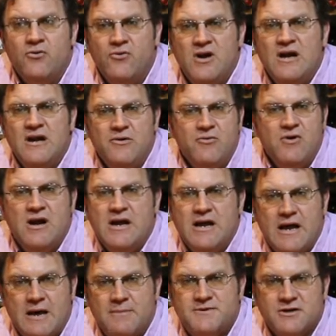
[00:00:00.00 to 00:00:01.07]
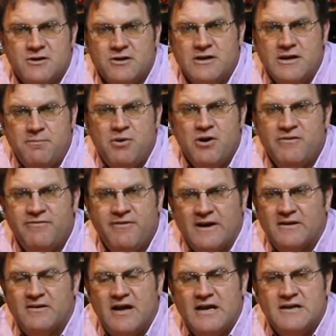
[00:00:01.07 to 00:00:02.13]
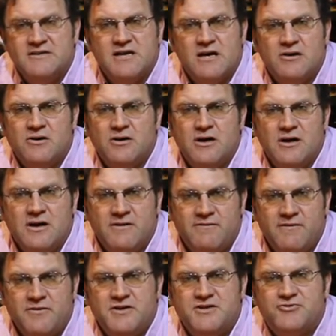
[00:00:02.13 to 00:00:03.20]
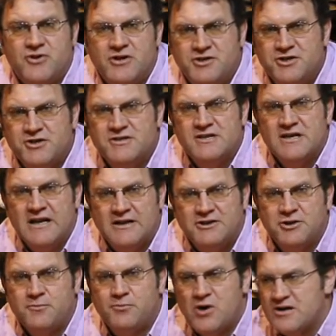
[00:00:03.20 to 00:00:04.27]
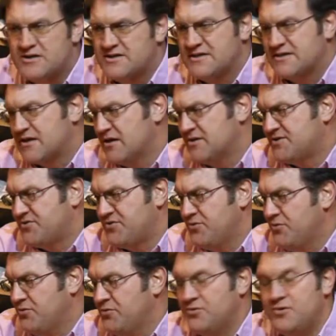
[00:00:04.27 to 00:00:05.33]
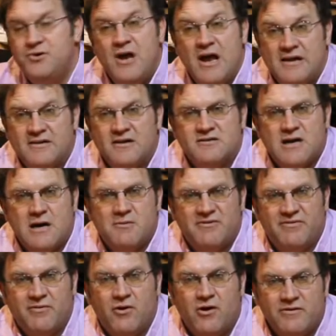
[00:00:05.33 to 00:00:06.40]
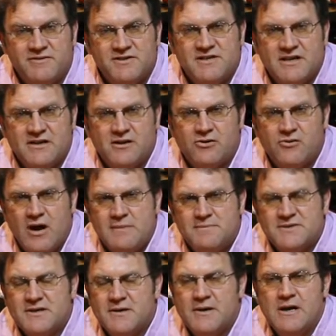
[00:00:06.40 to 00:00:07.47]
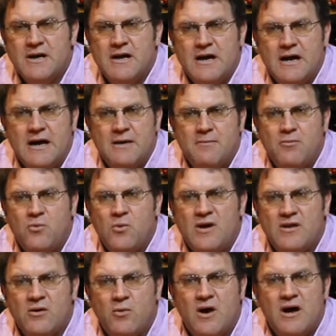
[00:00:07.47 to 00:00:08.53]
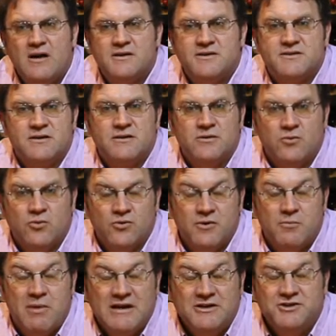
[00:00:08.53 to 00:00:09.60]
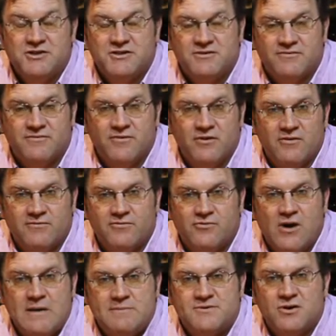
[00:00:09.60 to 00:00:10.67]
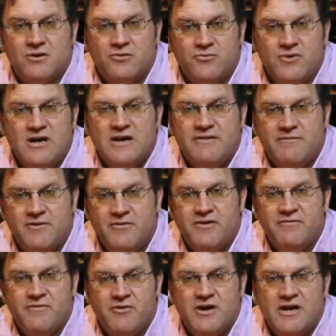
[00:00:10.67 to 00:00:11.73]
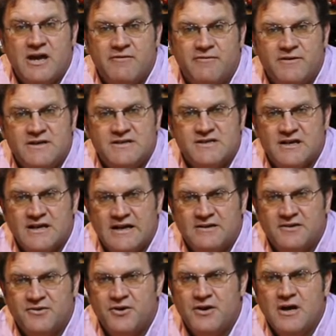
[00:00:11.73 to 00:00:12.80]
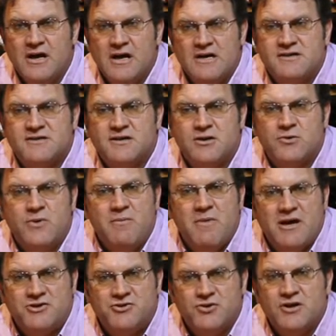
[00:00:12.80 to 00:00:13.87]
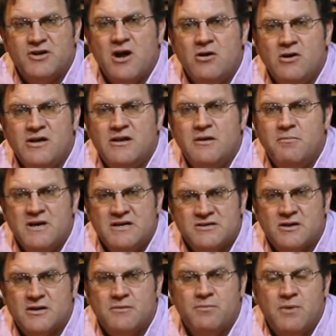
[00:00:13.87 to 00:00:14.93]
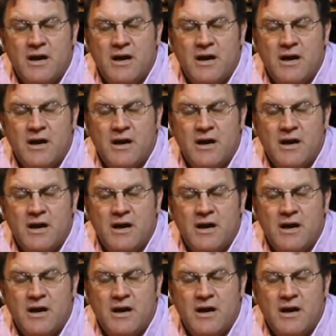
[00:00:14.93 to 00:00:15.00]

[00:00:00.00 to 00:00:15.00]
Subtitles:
really, really absolutely perfect. And so a very stringent selection process goes through at the time of harvesting the grapes, where the wines or the bunches of grapes are really very, very carefully selected, and so that we make sure that only the best